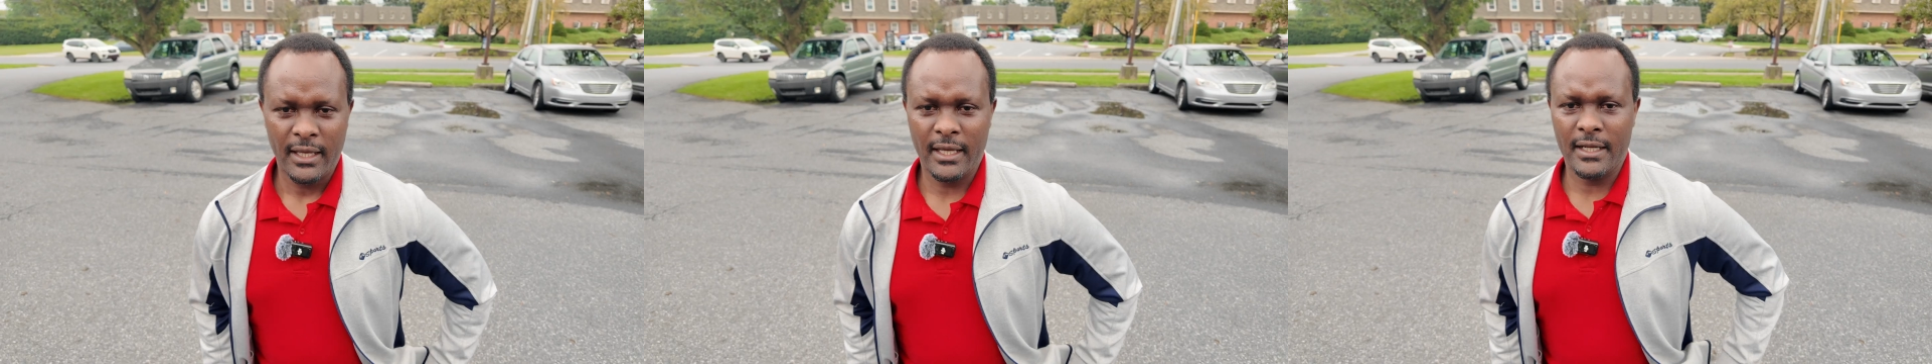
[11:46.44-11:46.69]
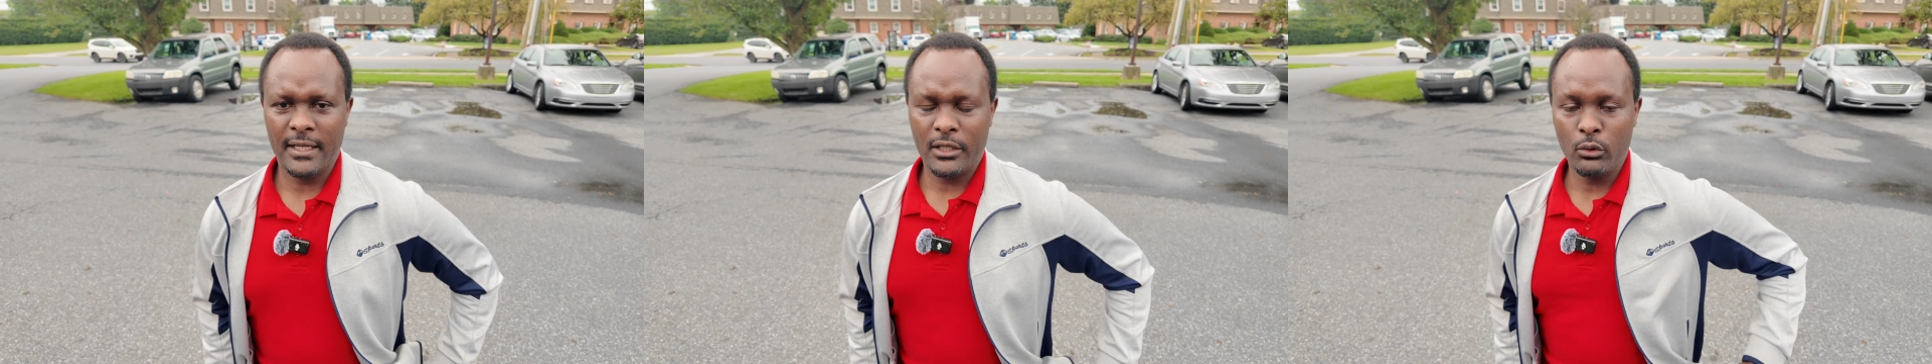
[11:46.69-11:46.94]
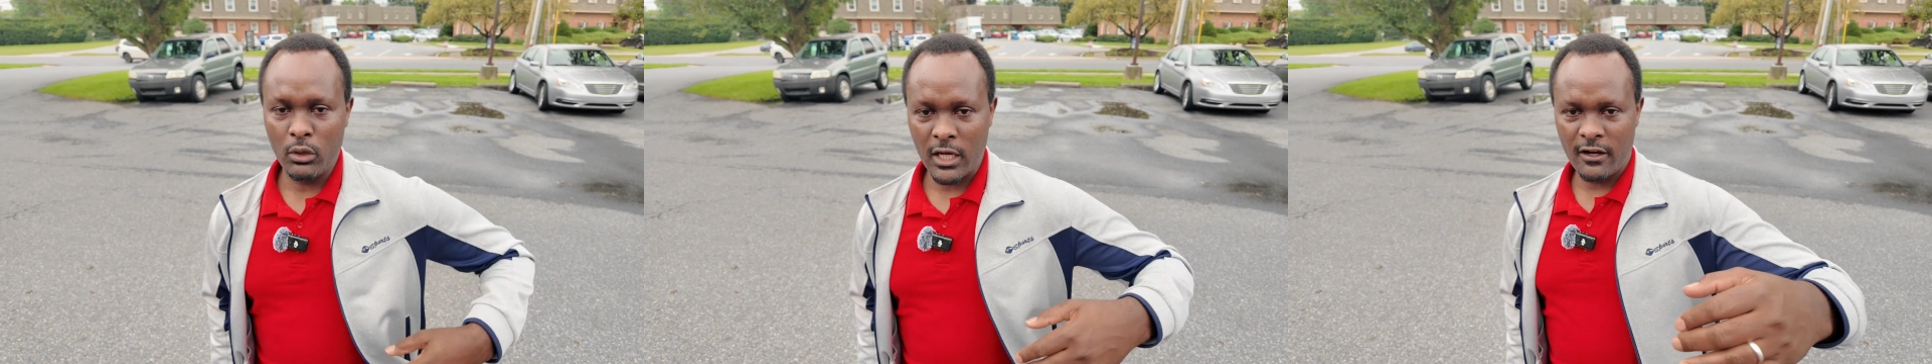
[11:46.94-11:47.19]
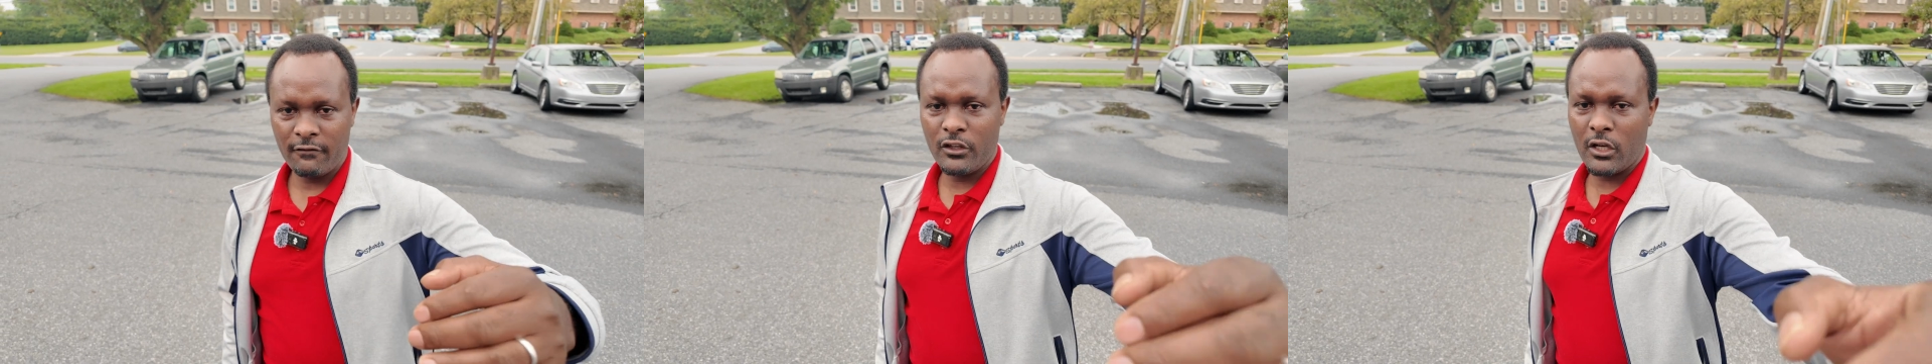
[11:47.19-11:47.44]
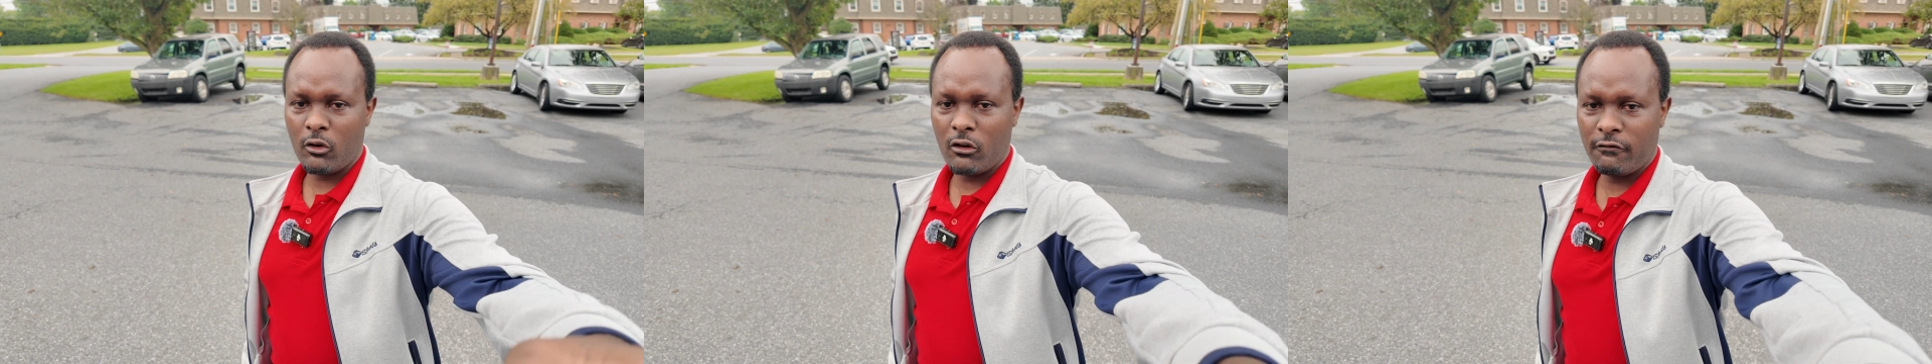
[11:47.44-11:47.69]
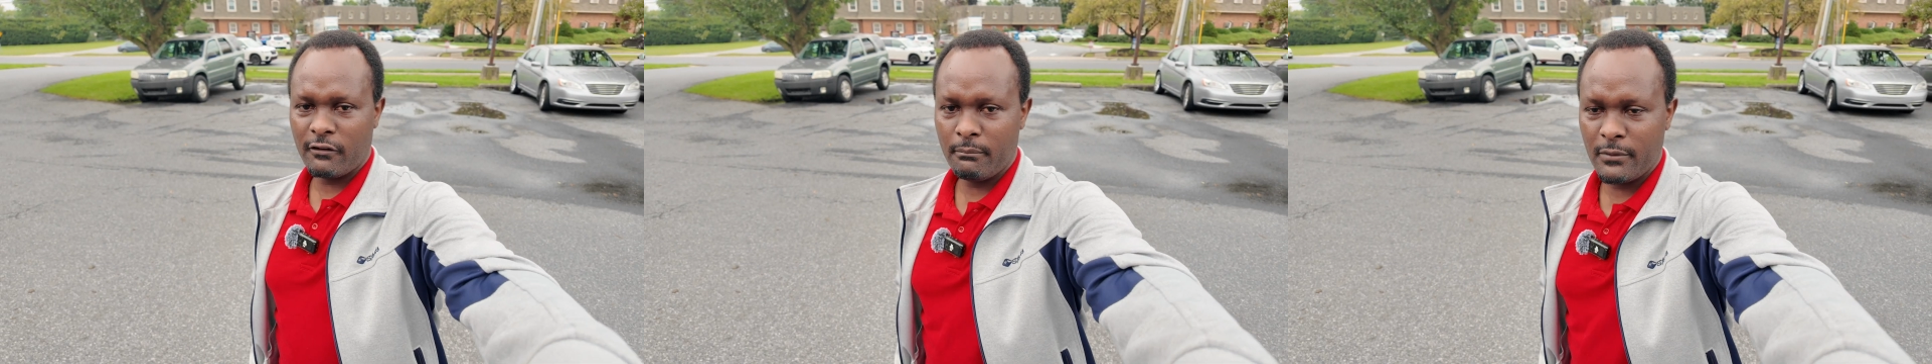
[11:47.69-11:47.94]
and you have your
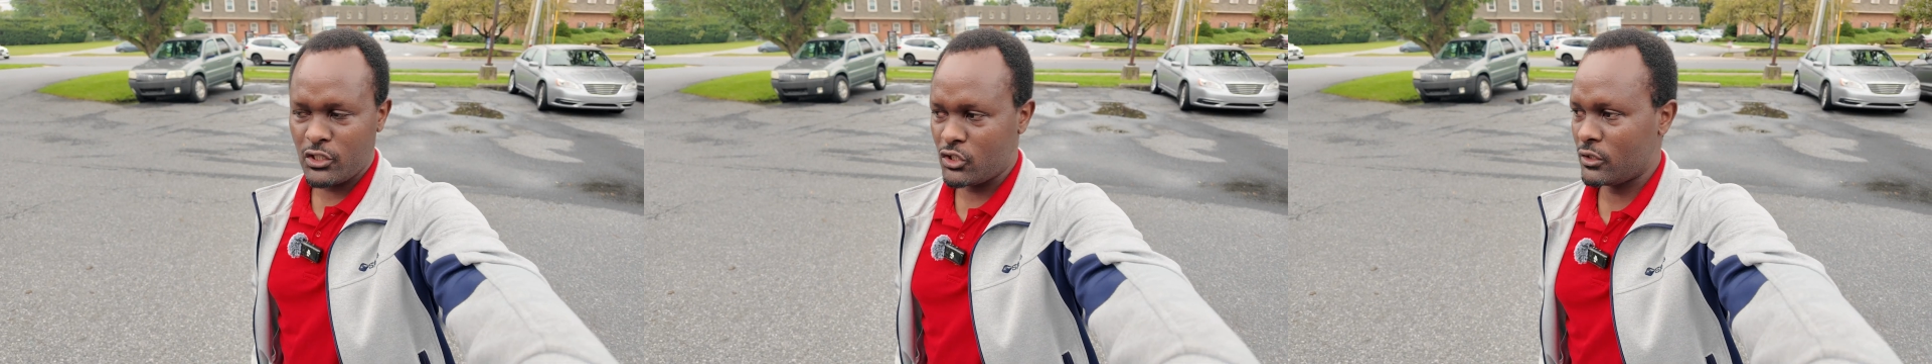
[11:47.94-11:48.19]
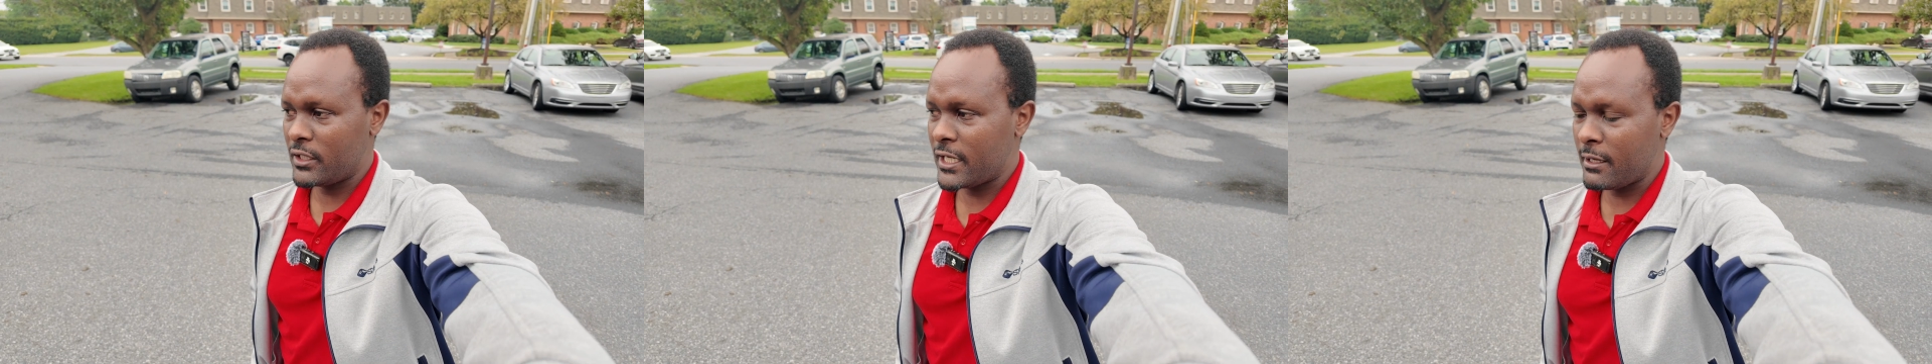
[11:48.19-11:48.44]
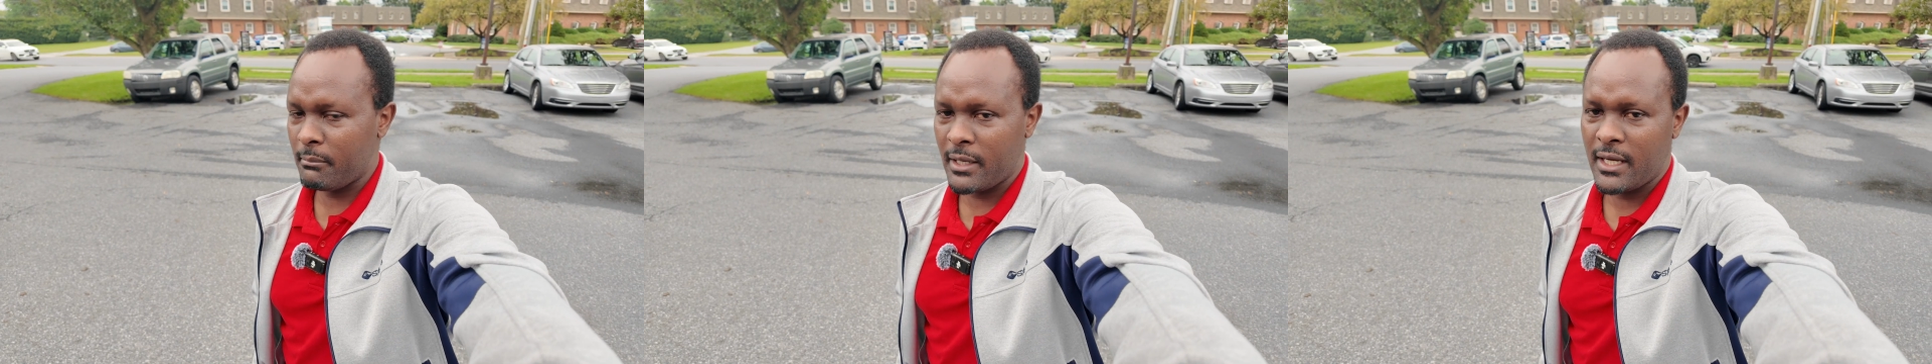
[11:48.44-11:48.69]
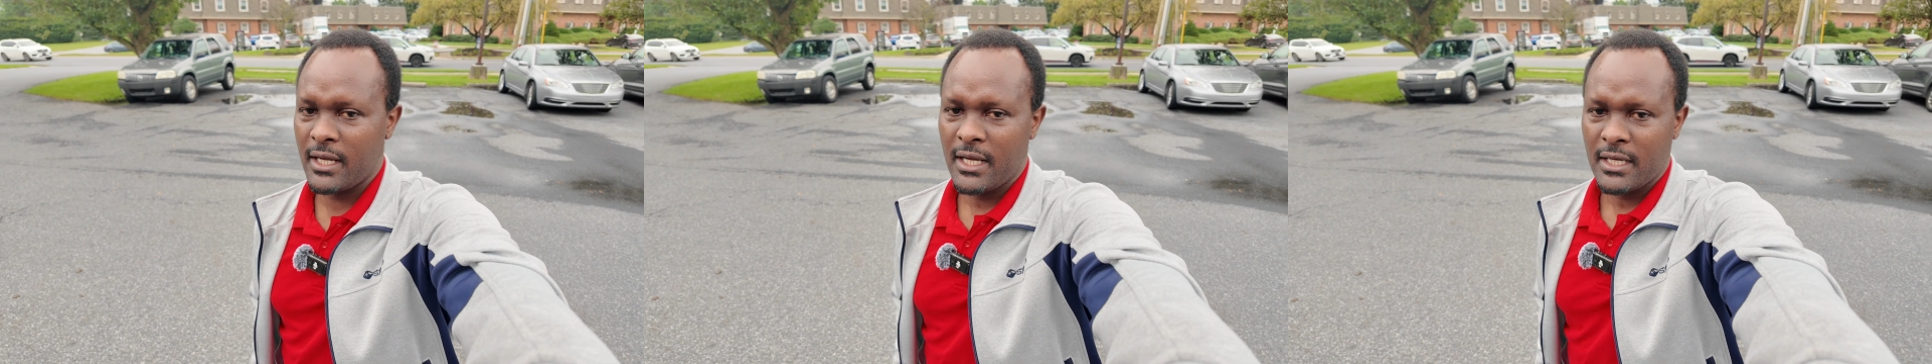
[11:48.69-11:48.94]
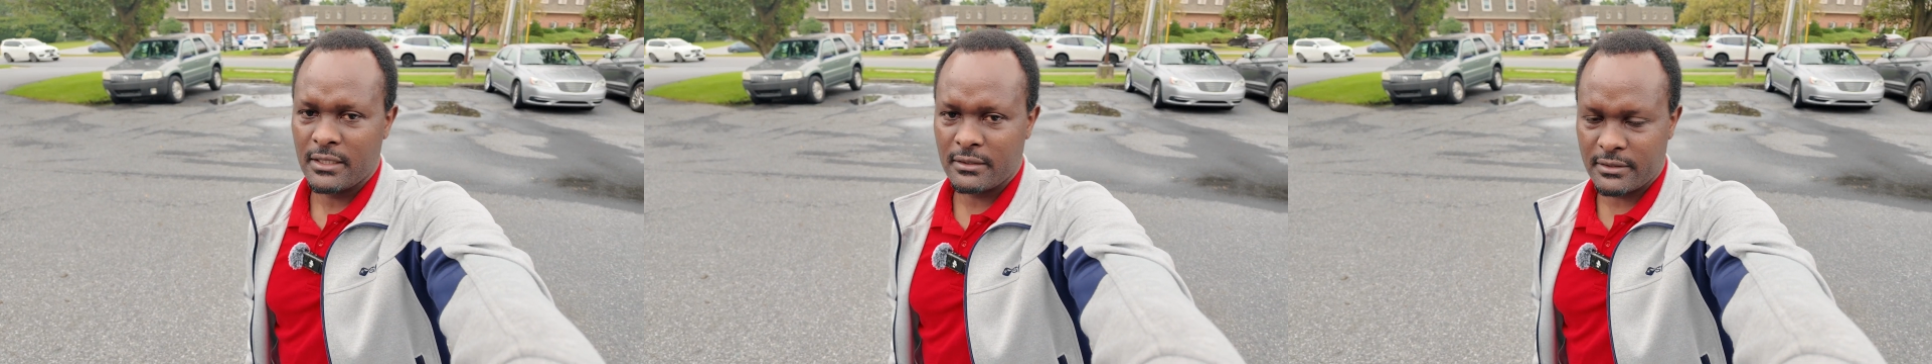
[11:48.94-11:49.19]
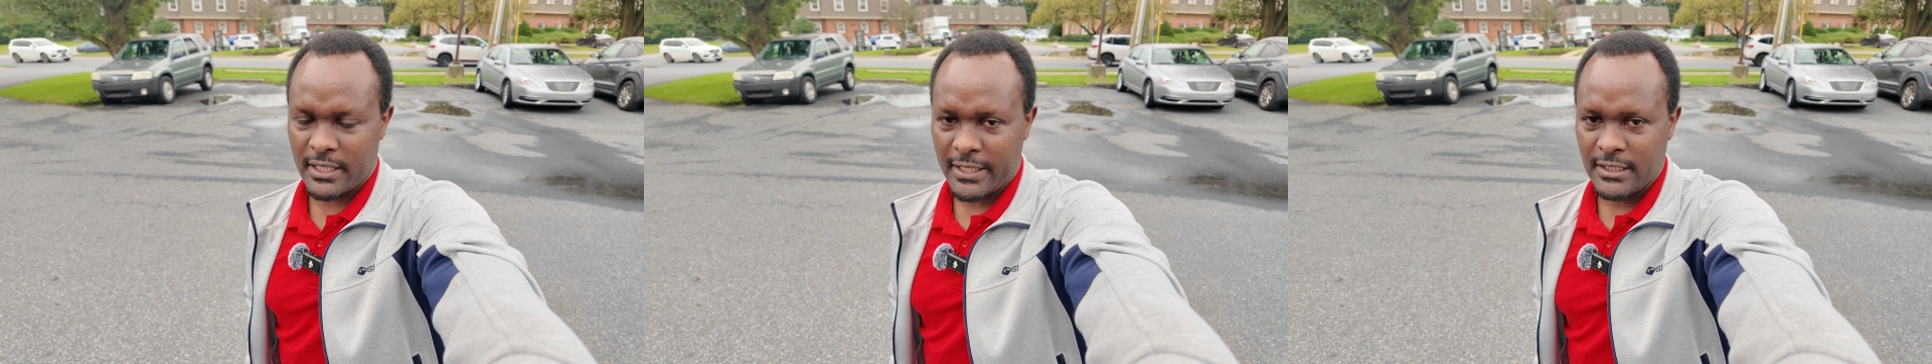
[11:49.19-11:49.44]
confirmation number
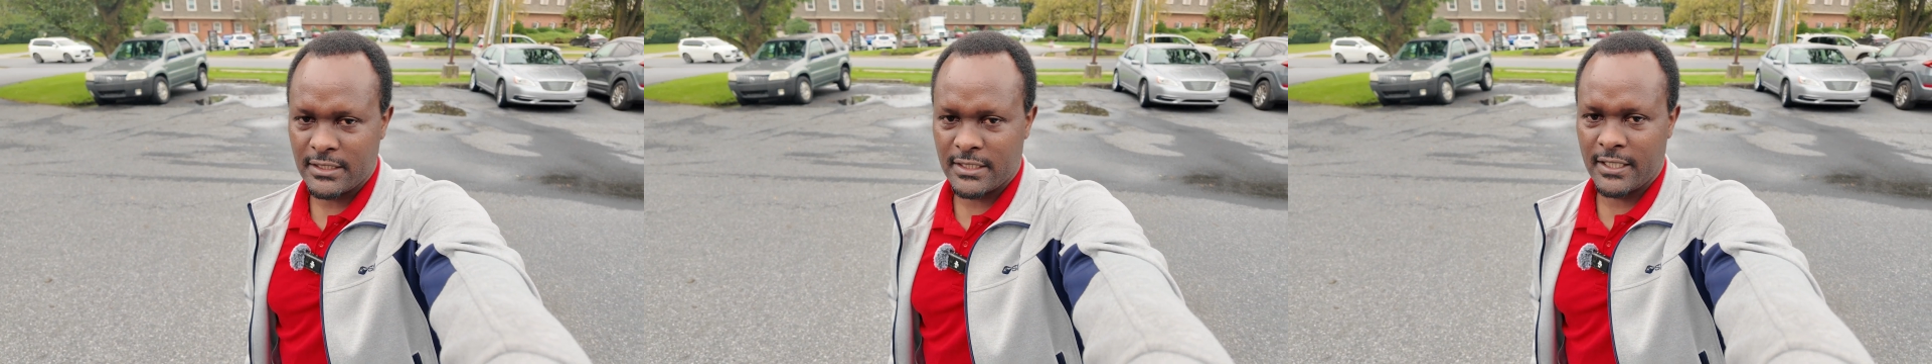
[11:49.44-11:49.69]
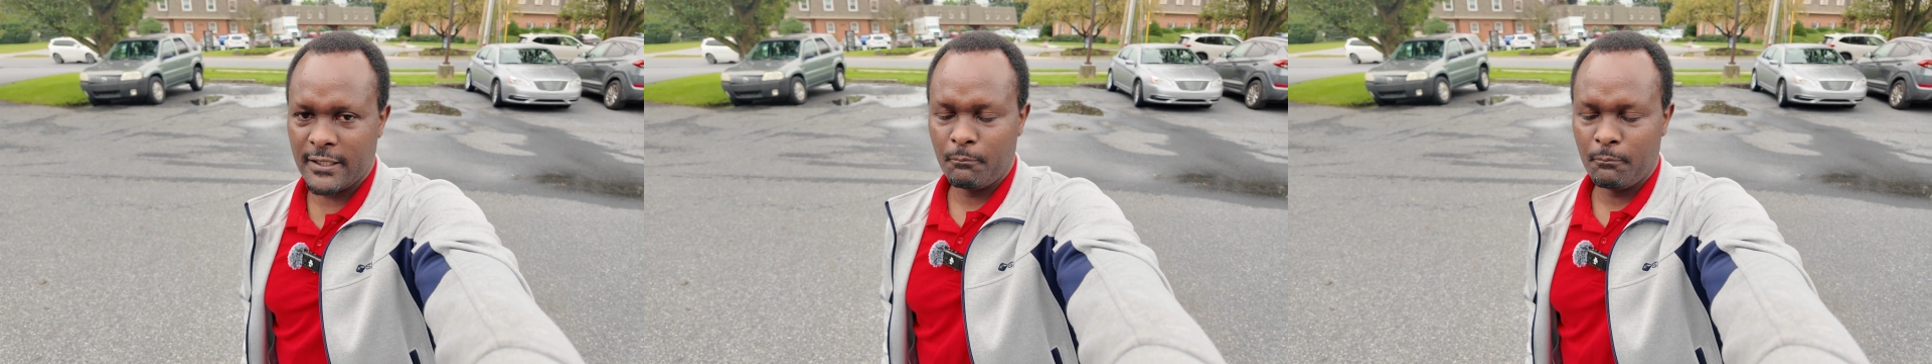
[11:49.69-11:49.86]
right